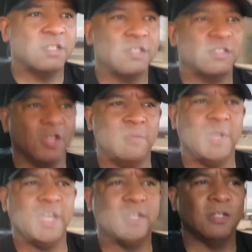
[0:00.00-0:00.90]
So I'm
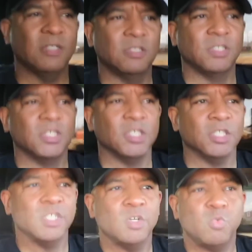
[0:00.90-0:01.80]
like,
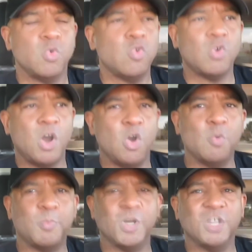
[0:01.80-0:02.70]
ooh, I
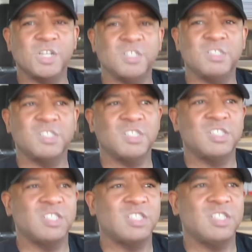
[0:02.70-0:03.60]
hope
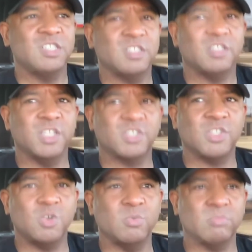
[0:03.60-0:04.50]
this
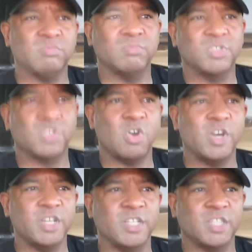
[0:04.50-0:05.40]
don't
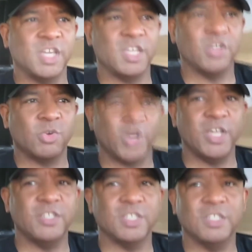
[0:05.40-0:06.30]
start anything
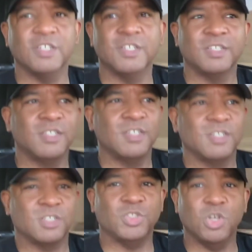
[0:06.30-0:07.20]
crazy.
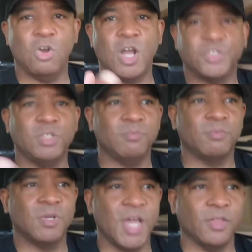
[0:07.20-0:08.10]
Because you know how she
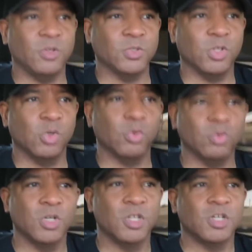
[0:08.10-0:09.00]
have those little
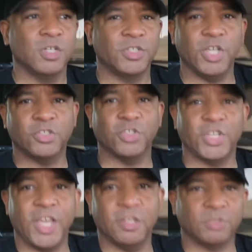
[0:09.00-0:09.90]
temper
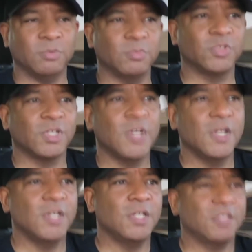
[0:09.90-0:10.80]

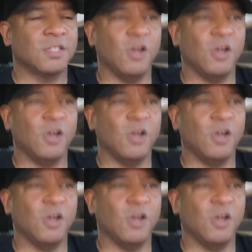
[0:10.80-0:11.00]
tantrums.